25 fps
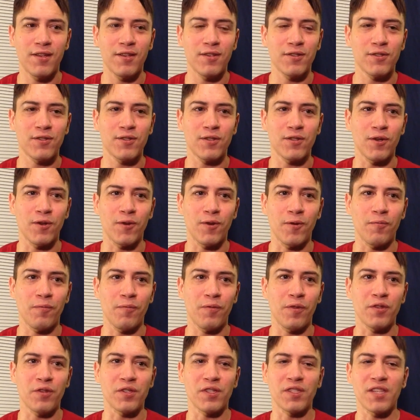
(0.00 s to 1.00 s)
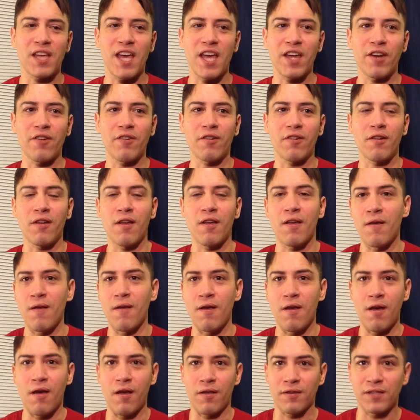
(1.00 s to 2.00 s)
So there's a tiger
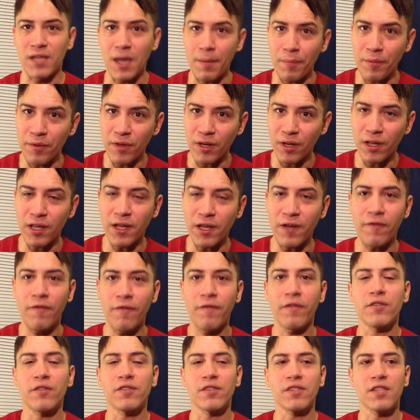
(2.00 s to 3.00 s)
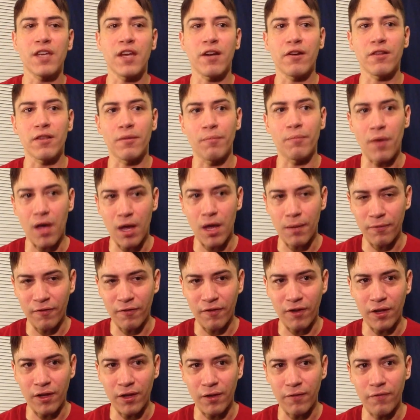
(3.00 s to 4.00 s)
on top of the cliff, there's a tiger at the bottom
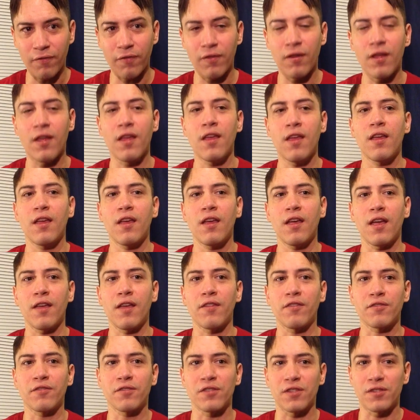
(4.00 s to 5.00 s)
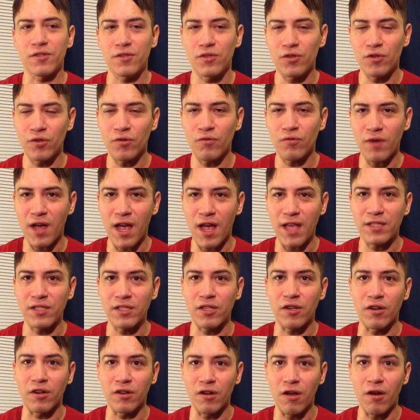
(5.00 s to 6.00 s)
of the cliff, and there's these two rats
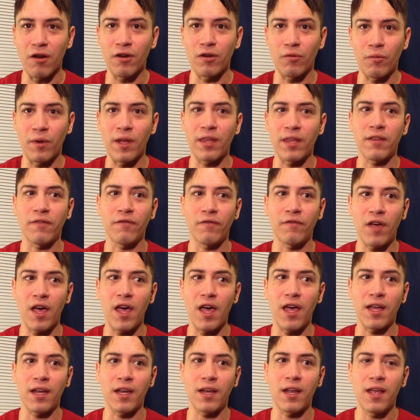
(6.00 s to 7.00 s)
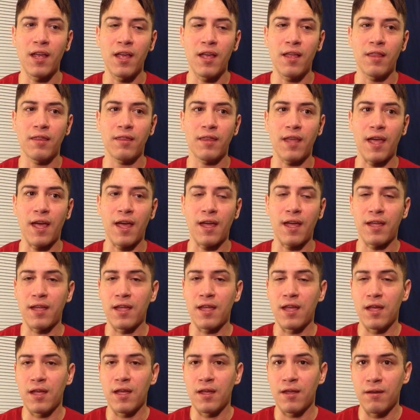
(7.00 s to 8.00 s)
that are gnawing away at the vine that
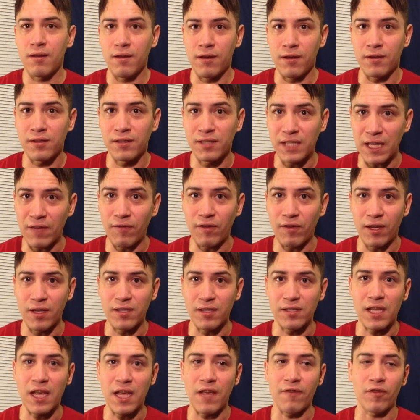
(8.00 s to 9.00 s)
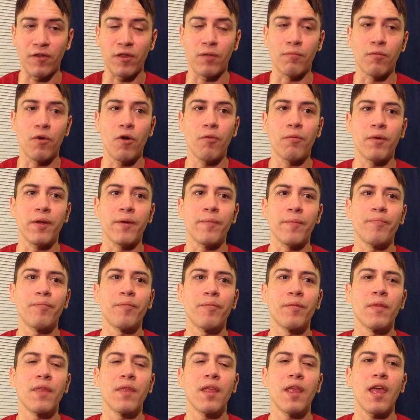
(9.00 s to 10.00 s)
is saving his life in the moment.
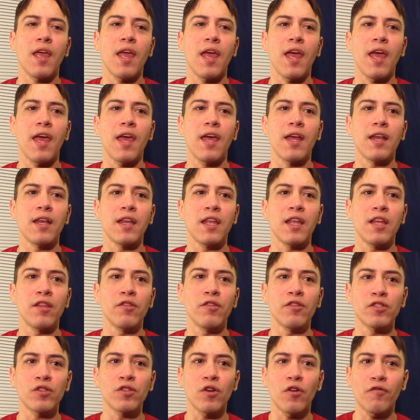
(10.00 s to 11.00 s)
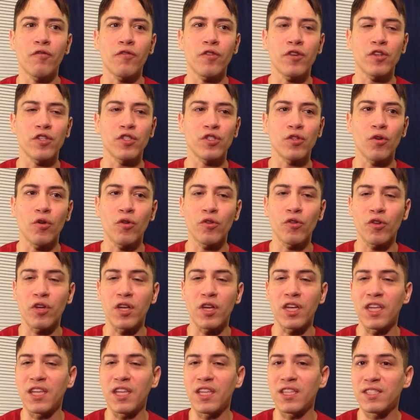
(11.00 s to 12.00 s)
And he looks over his shoulder
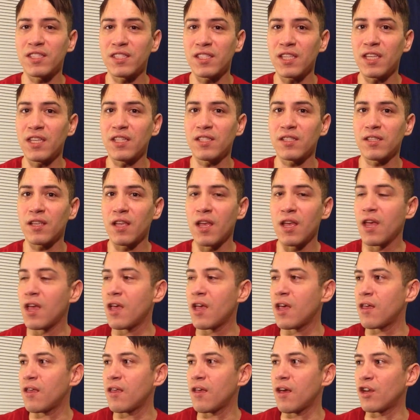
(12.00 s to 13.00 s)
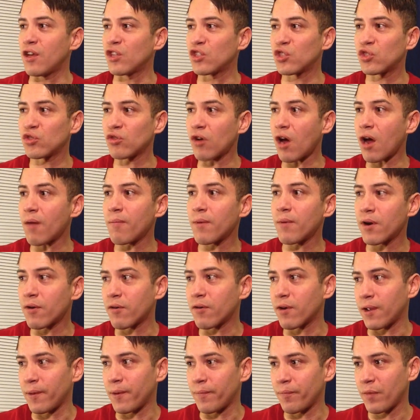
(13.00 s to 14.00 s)
and he sees a
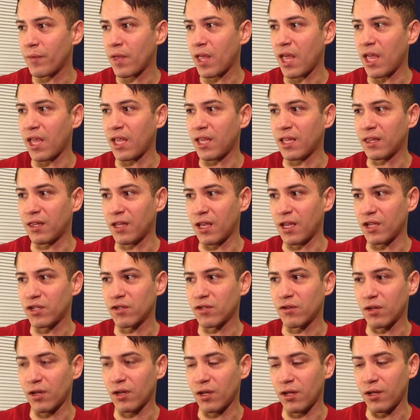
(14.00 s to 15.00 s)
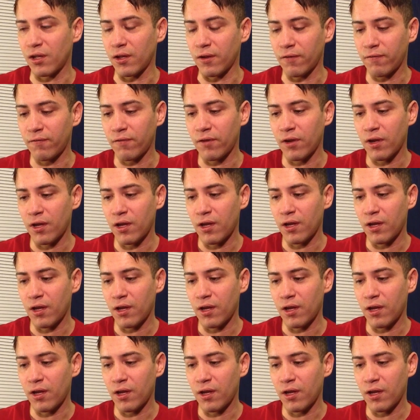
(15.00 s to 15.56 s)
strawberry hanging at the edge of the cliff,